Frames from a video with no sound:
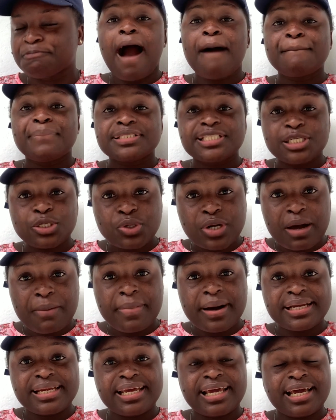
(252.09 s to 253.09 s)
I'm particular
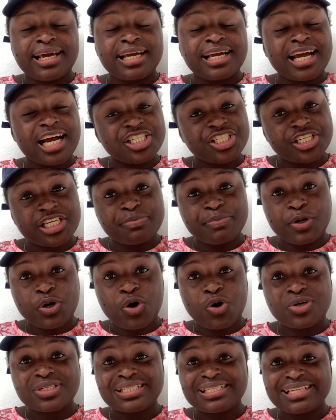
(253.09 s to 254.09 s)
about the gadget
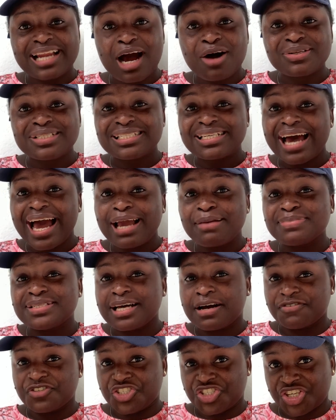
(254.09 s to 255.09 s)
because now times
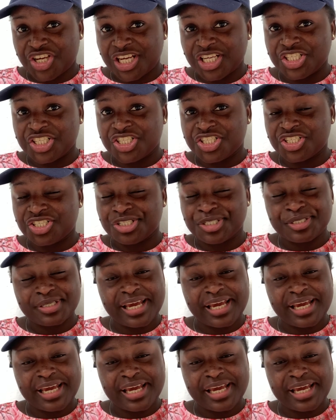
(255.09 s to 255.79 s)
have changed,